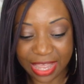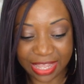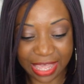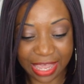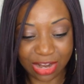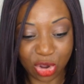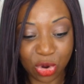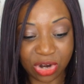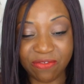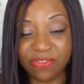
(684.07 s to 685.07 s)
Again,
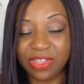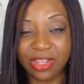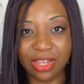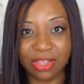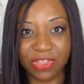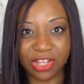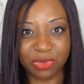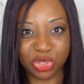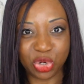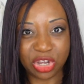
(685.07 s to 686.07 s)
all of the things
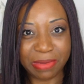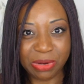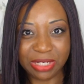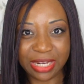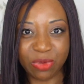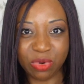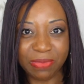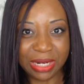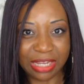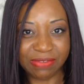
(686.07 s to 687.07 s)
we talk about today will
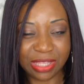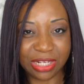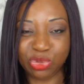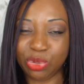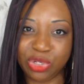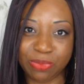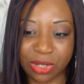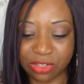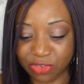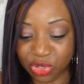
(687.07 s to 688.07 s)
be left in the description
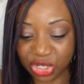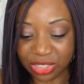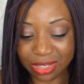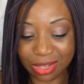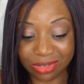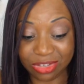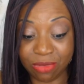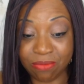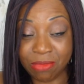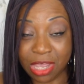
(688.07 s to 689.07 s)
box for you, just in case
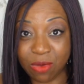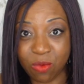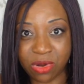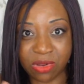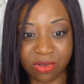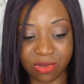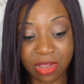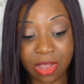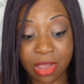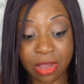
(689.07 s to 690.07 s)
you may want to
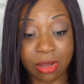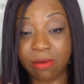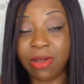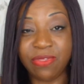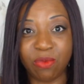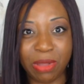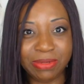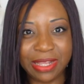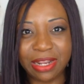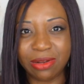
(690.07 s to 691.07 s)
go on the
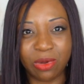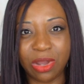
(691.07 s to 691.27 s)
website